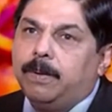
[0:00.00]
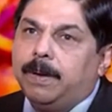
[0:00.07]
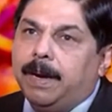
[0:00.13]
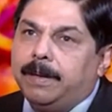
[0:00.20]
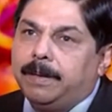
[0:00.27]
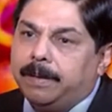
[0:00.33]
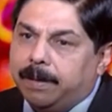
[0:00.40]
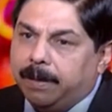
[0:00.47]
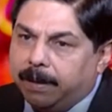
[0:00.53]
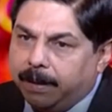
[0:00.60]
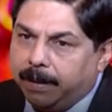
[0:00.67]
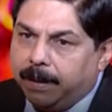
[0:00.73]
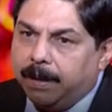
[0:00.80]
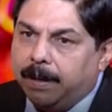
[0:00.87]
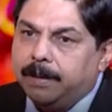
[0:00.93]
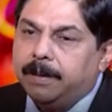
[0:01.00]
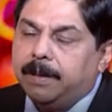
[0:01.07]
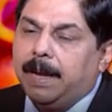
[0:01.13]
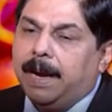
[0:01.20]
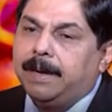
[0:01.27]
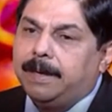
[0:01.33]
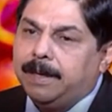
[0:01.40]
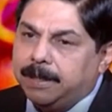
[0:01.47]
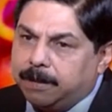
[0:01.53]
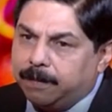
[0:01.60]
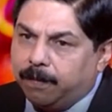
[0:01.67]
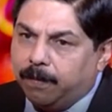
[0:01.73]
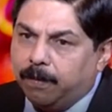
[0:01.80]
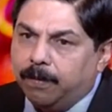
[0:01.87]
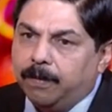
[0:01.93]
do get at
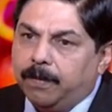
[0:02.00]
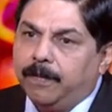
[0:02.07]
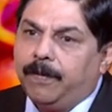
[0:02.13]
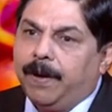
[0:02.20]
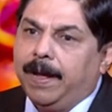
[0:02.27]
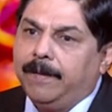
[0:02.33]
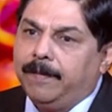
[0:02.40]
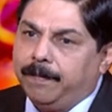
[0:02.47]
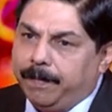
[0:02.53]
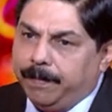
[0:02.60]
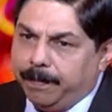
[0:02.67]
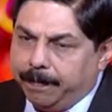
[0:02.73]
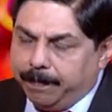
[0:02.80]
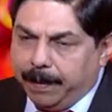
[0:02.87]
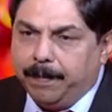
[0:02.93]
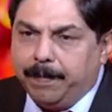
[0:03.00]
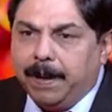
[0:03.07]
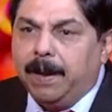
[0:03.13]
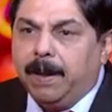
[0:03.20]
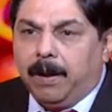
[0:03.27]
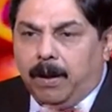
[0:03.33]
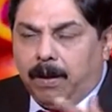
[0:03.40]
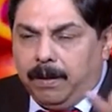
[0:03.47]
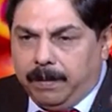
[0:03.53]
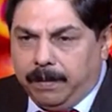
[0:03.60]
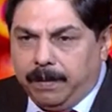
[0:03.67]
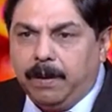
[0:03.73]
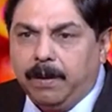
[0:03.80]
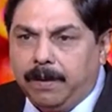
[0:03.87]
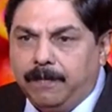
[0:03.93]
least 4-5 people,
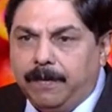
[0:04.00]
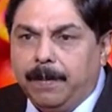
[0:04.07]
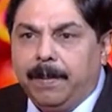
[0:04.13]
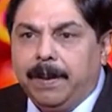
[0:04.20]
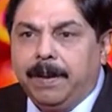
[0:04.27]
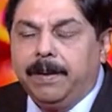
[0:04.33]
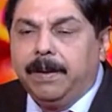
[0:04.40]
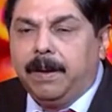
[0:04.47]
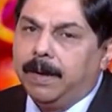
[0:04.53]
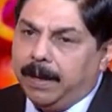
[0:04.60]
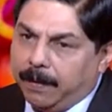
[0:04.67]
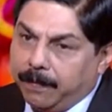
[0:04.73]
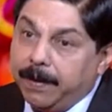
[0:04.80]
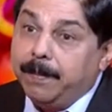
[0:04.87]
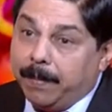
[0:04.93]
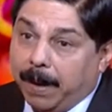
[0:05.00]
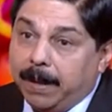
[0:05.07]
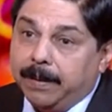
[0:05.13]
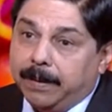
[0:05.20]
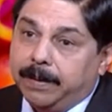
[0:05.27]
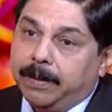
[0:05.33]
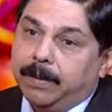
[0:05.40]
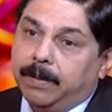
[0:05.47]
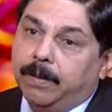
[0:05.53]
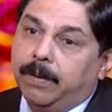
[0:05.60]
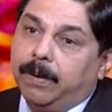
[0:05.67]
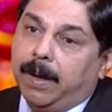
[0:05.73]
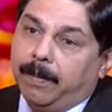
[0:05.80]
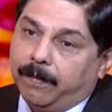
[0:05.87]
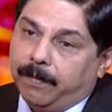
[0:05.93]
women every month who
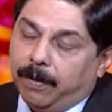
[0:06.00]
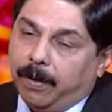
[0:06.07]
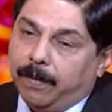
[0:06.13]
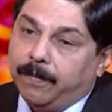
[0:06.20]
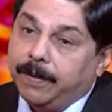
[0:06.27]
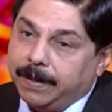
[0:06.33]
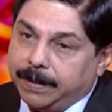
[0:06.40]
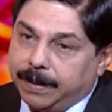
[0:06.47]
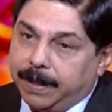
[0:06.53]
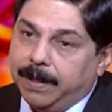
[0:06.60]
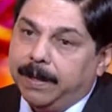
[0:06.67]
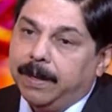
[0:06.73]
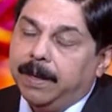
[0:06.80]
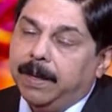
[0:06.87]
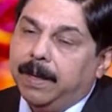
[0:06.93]
come for freezing.